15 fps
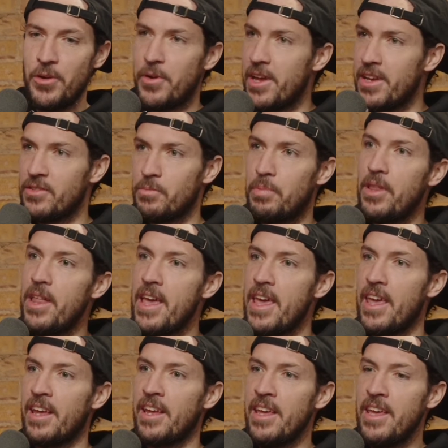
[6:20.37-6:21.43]
and us
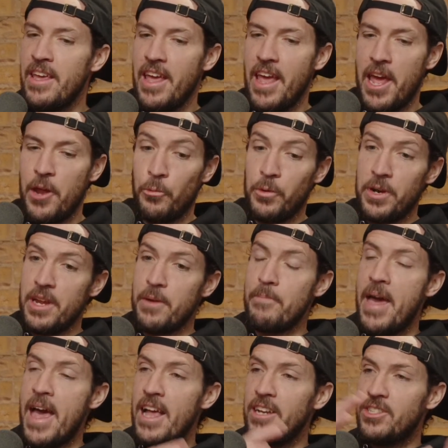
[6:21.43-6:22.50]
playing and
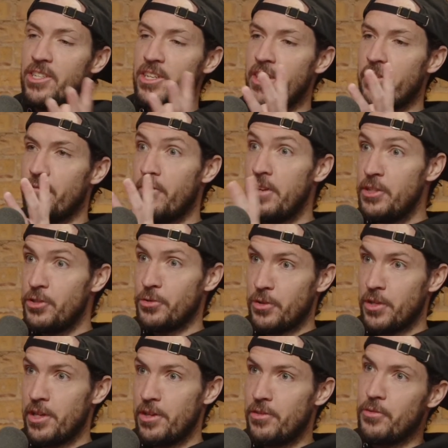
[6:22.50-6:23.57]
reimagine it
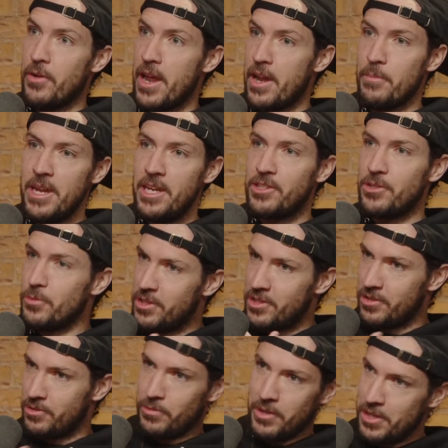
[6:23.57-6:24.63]
visually through animation, which
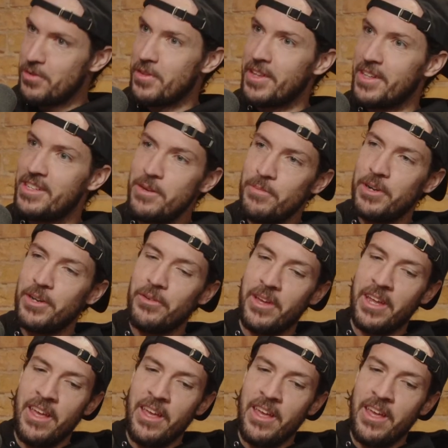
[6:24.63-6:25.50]
is what you and the team are doing.